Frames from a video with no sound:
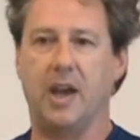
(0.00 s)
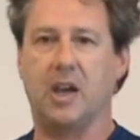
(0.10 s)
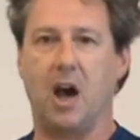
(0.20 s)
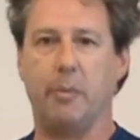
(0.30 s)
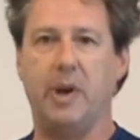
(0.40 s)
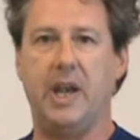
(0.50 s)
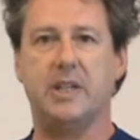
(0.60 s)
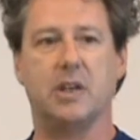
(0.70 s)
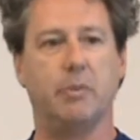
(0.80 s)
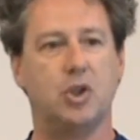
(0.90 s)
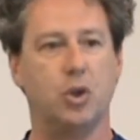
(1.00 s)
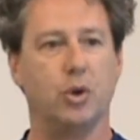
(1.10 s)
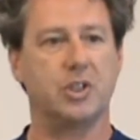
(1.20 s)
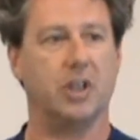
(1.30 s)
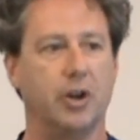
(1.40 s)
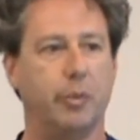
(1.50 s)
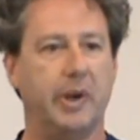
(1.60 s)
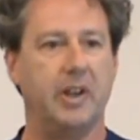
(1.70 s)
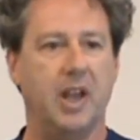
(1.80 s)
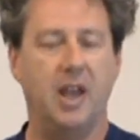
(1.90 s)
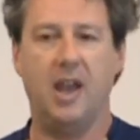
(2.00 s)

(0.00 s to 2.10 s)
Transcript: it carbonates and matures a little bit.